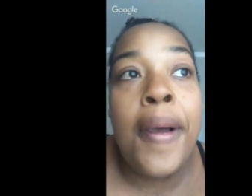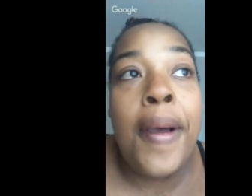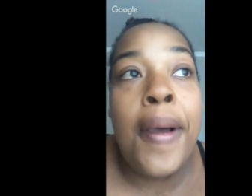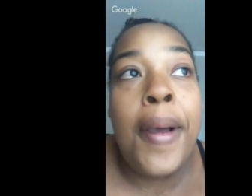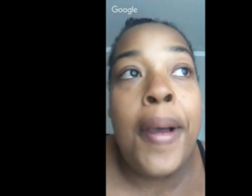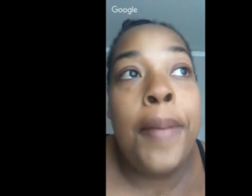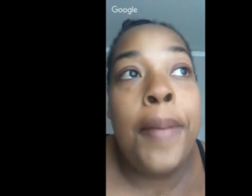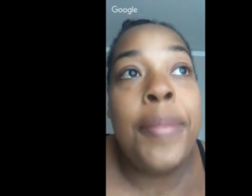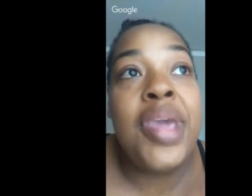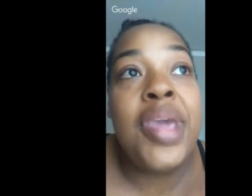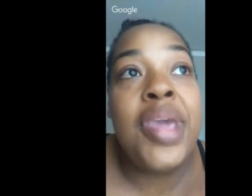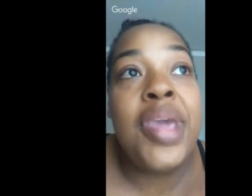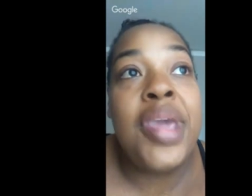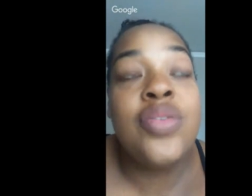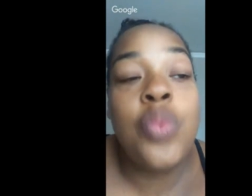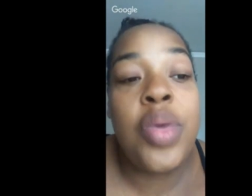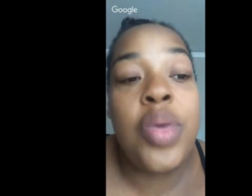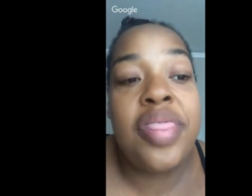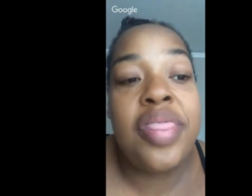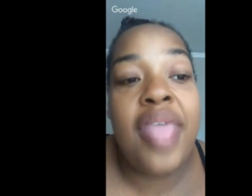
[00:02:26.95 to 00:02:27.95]
because
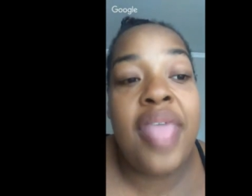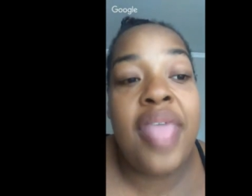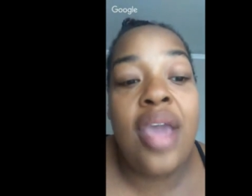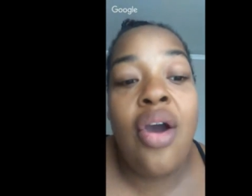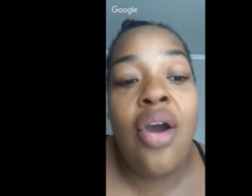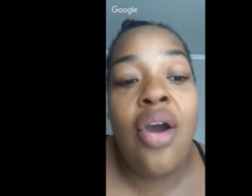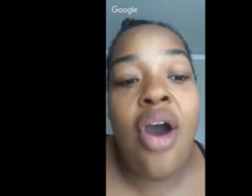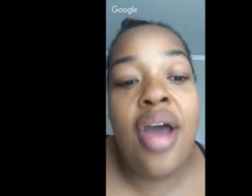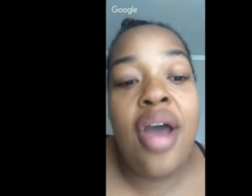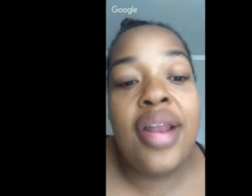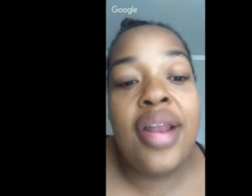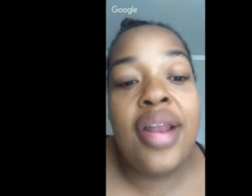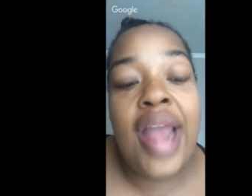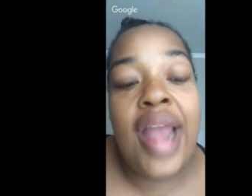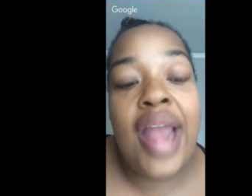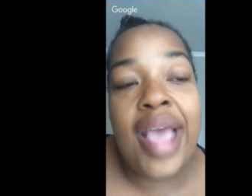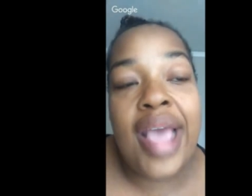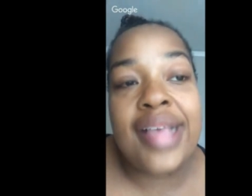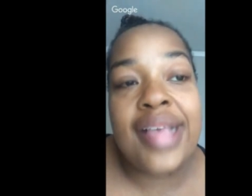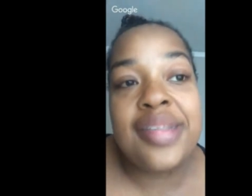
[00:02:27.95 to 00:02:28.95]
when they called and
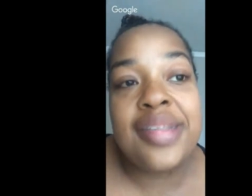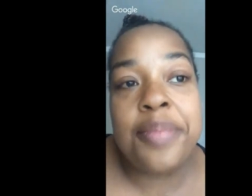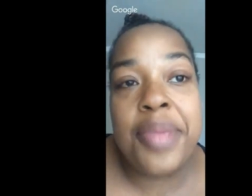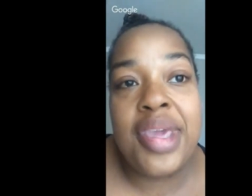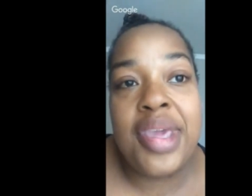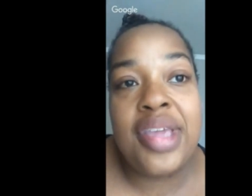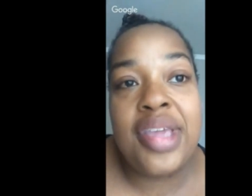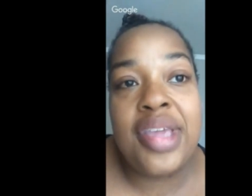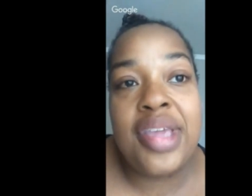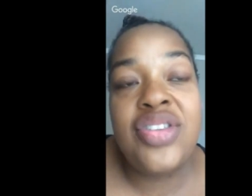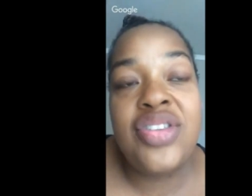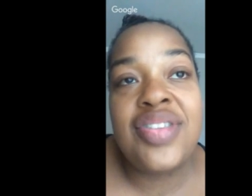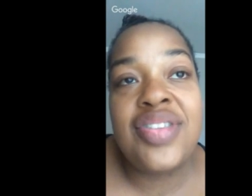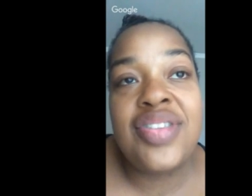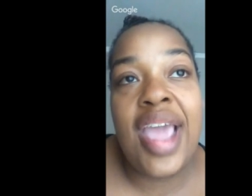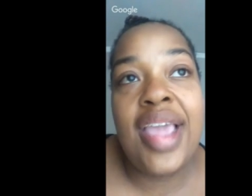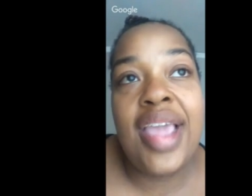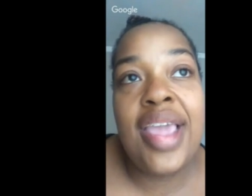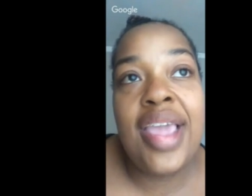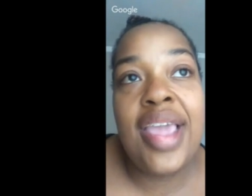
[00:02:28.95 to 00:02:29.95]
asked me to take
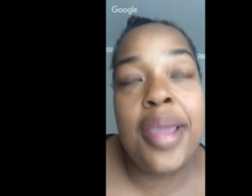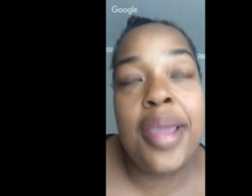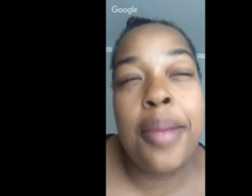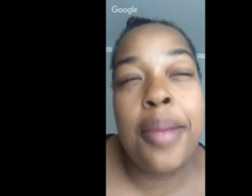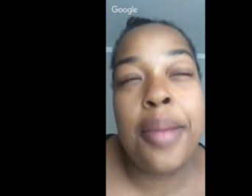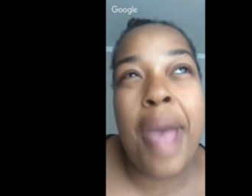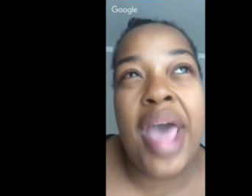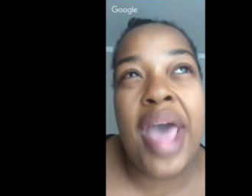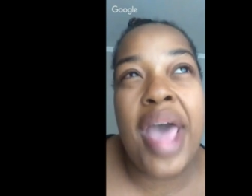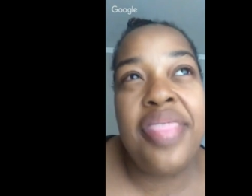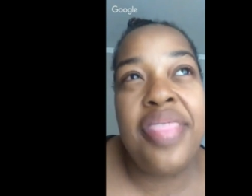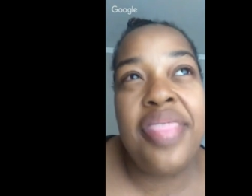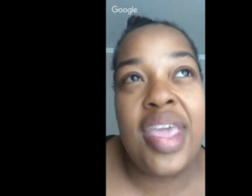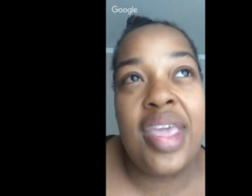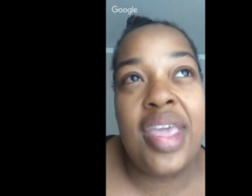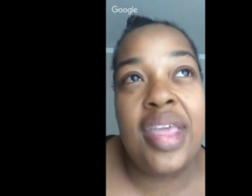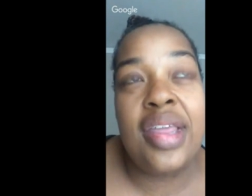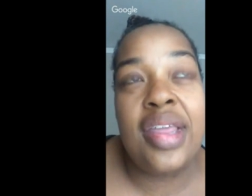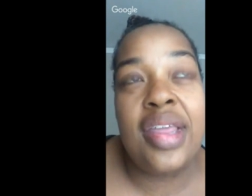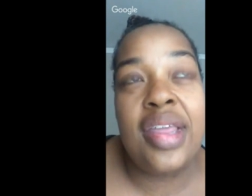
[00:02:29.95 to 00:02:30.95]
in my
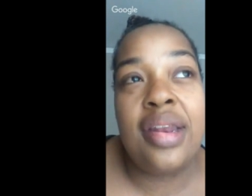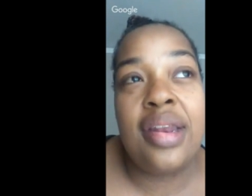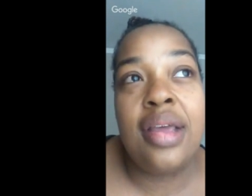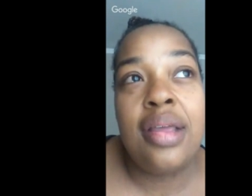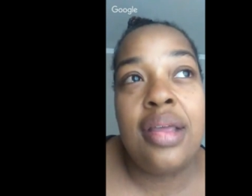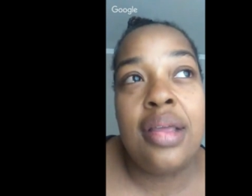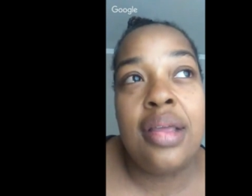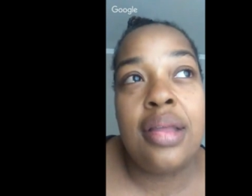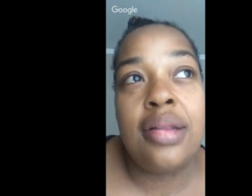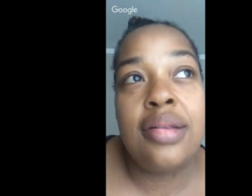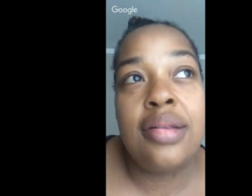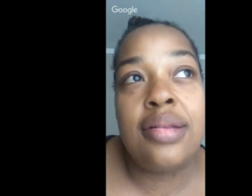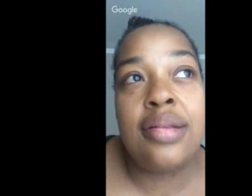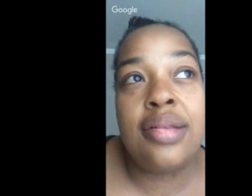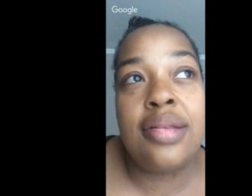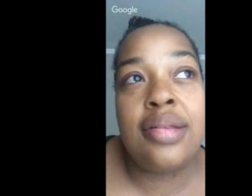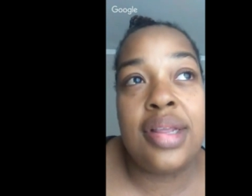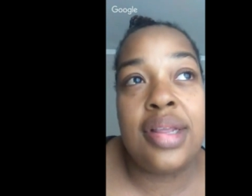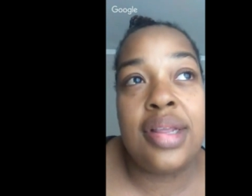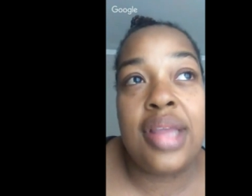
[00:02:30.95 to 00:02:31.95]
then
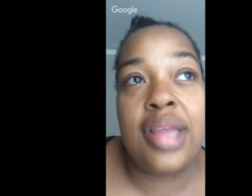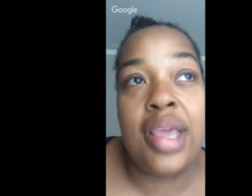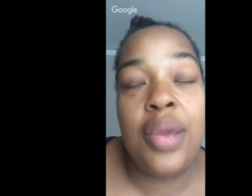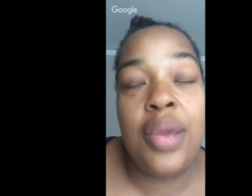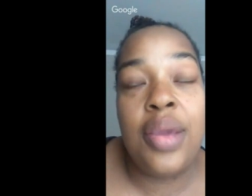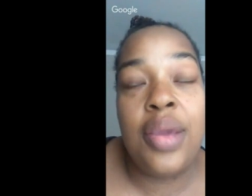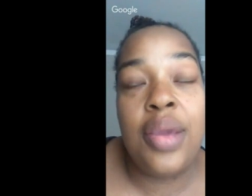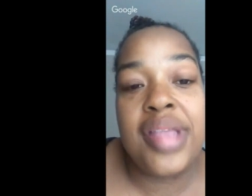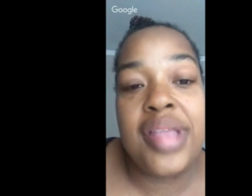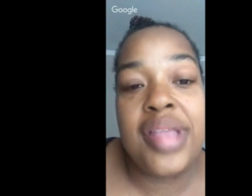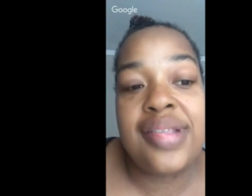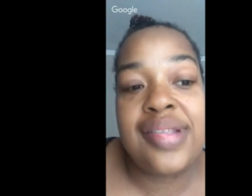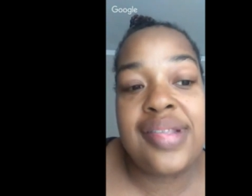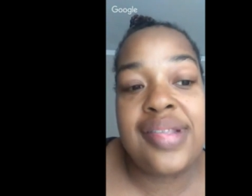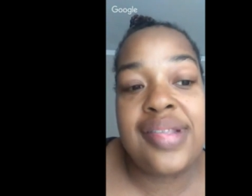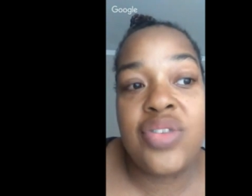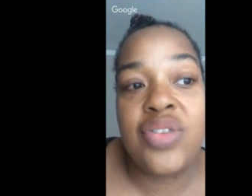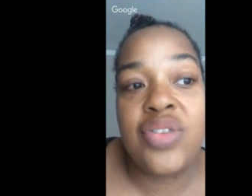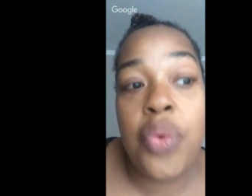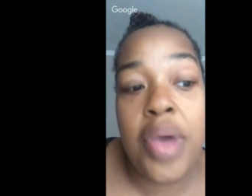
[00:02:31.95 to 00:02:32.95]
delinquent
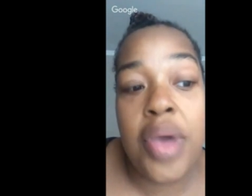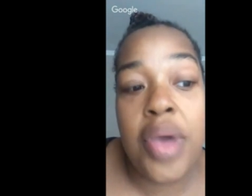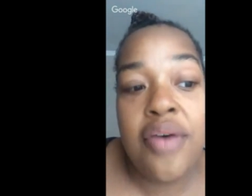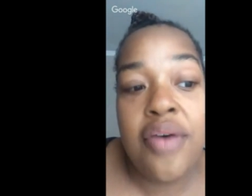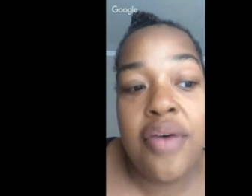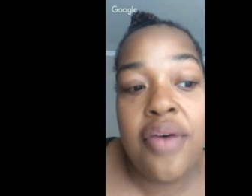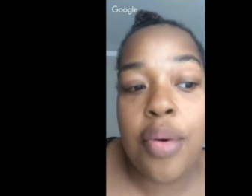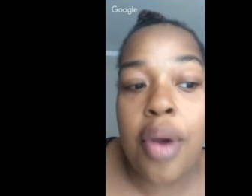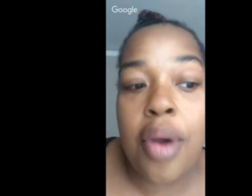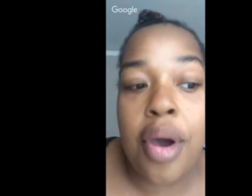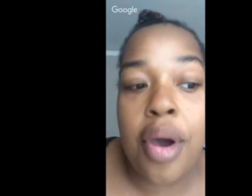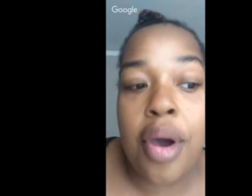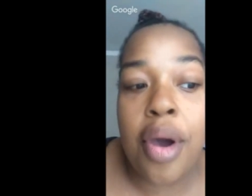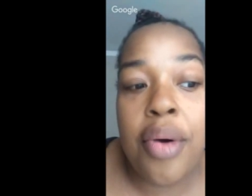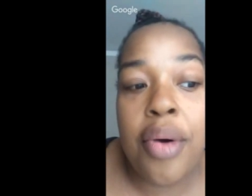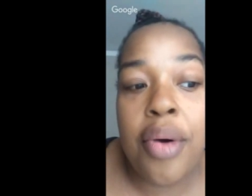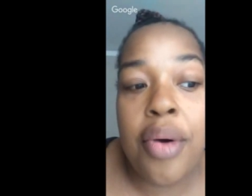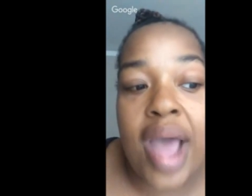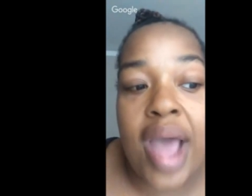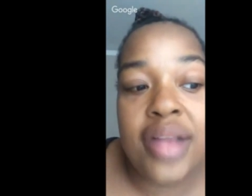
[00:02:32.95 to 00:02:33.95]
12 year
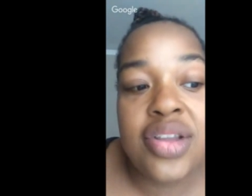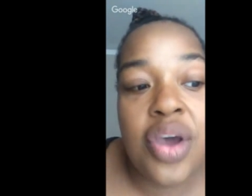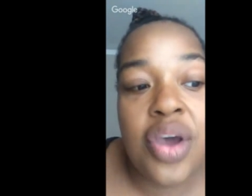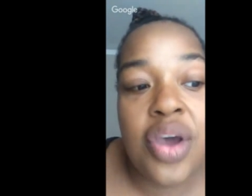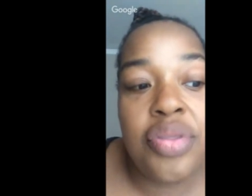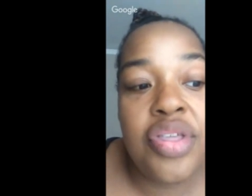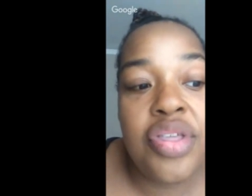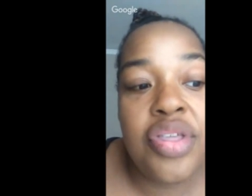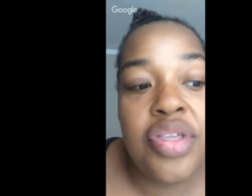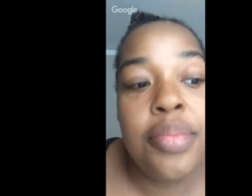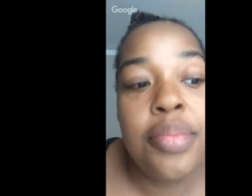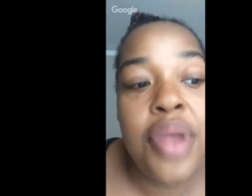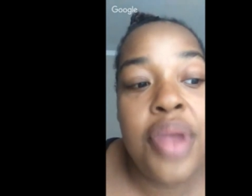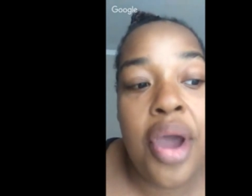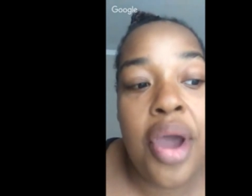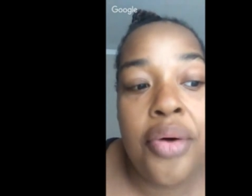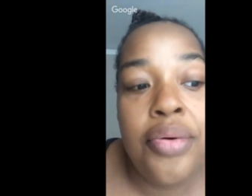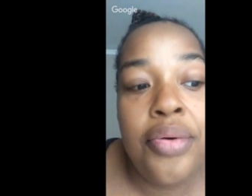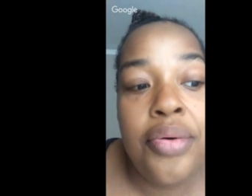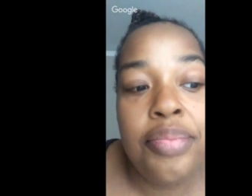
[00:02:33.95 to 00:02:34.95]
old, I told them
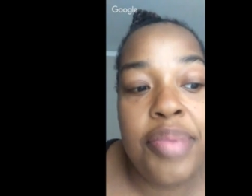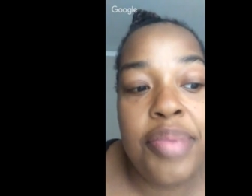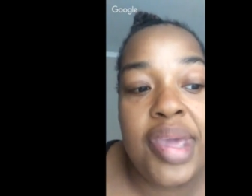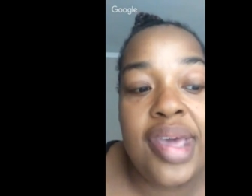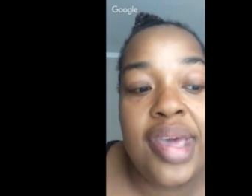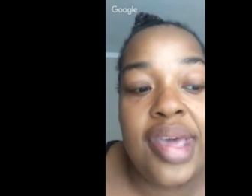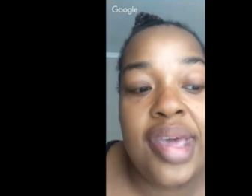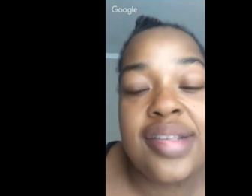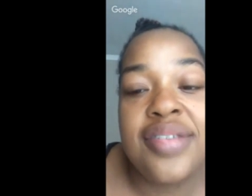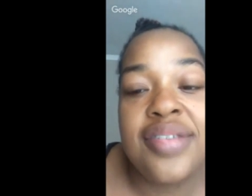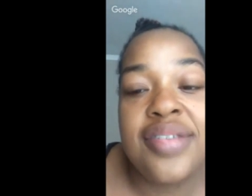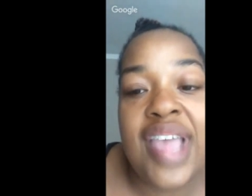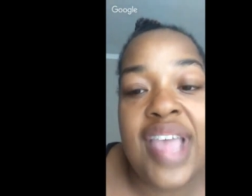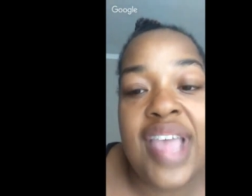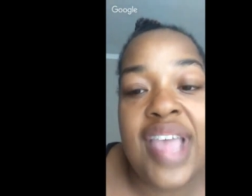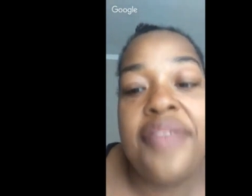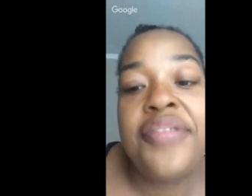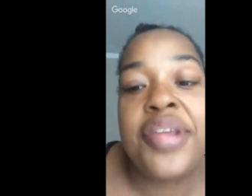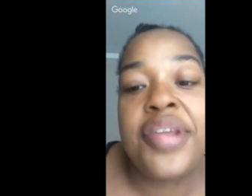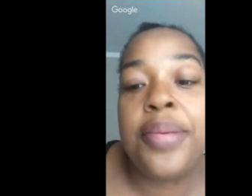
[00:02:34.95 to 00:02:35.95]
no because of
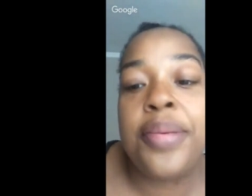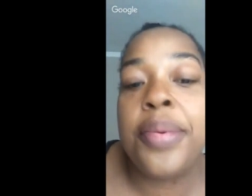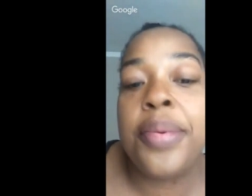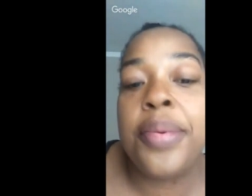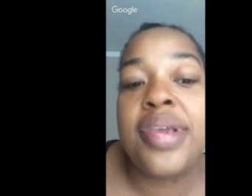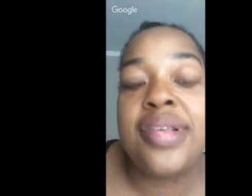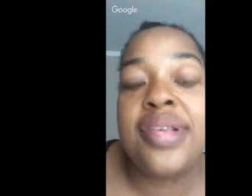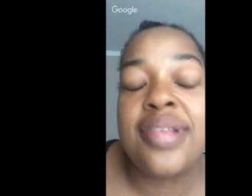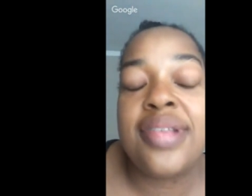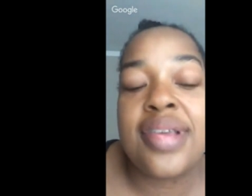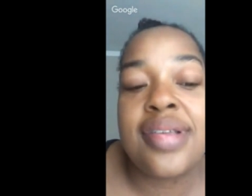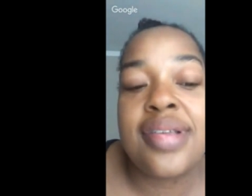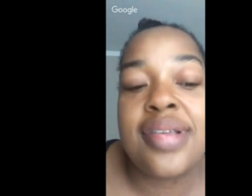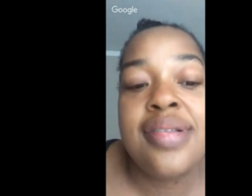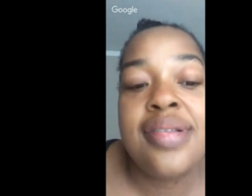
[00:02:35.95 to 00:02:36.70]
safety reasons,